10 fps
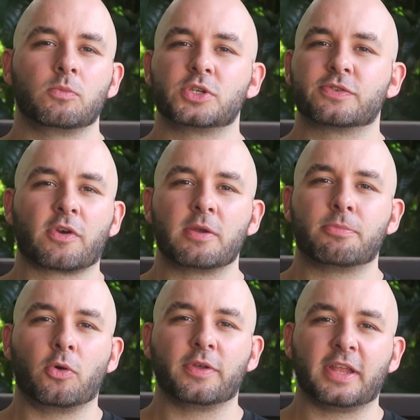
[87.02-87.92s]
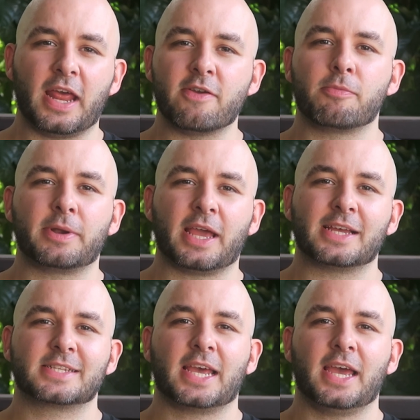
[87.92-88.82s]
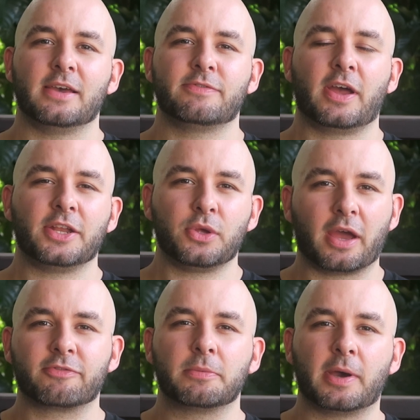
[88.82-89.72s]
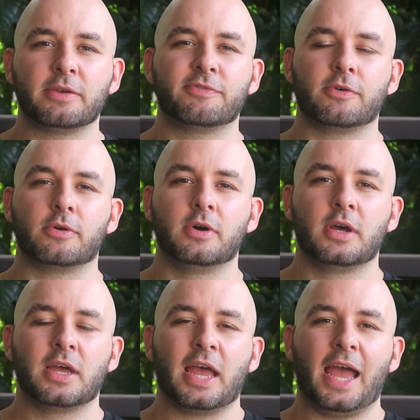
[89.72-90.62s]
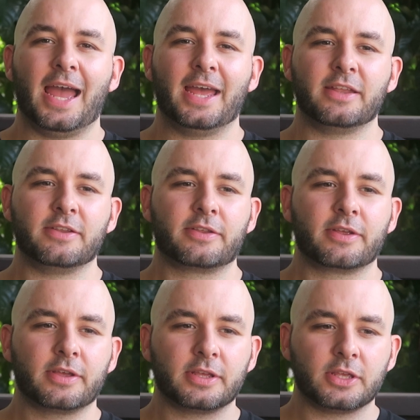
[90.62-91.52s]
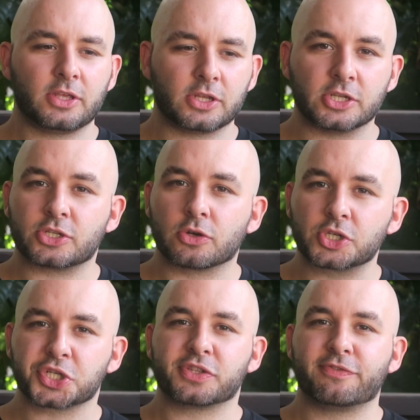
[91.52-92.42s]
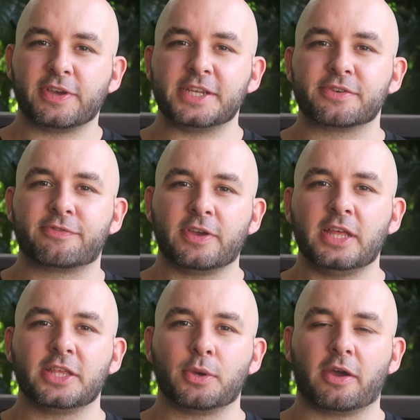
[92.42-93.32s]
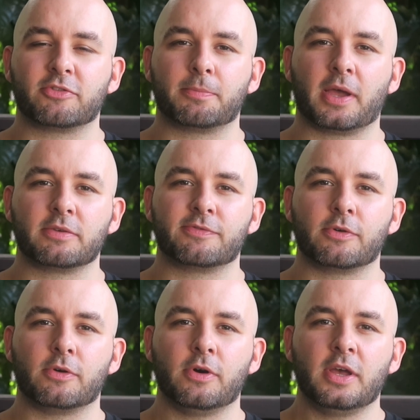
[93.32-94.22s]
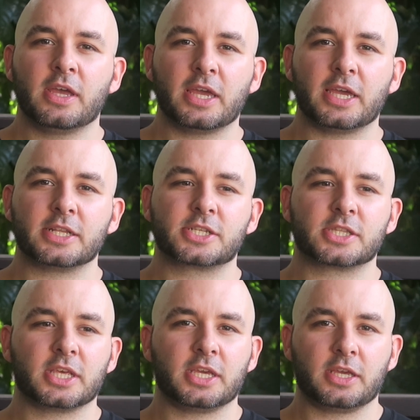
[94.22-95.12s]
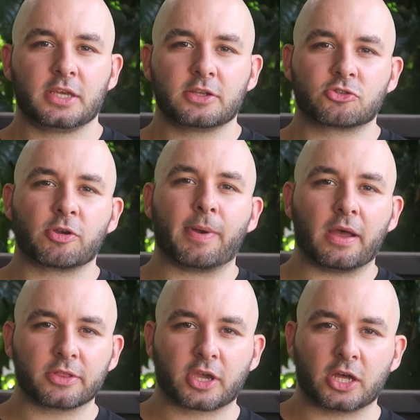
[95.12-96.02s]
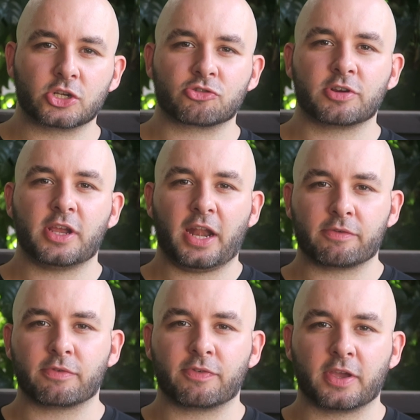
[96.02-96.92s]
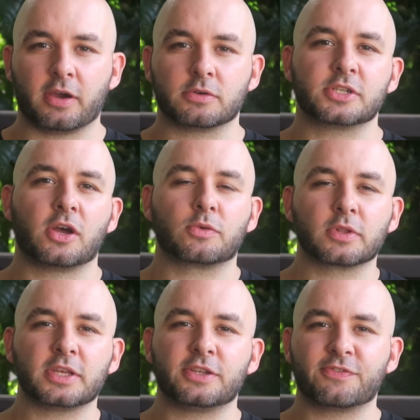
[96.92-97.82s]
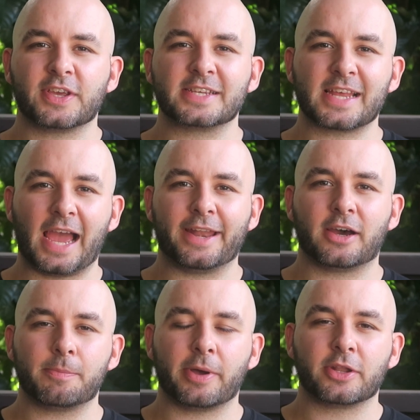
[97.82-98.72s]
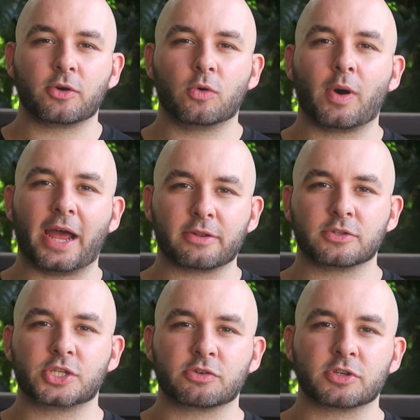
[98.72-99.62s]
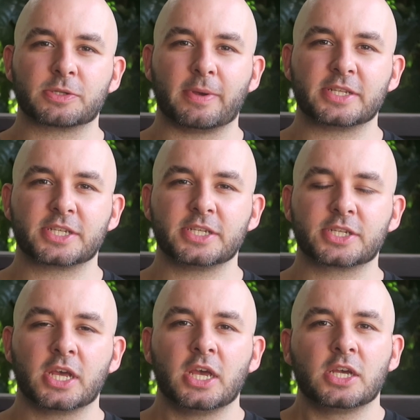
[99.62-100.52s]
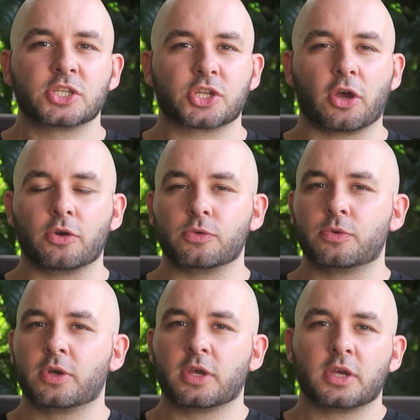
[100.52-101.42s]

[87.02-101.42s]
which are very important, that everybody has to have and you have to pay for. And it's not just the visa fee that you have to pay for, it's the trip out of the country and everything else. Now all of these things add up, and they all add on to your expenses. So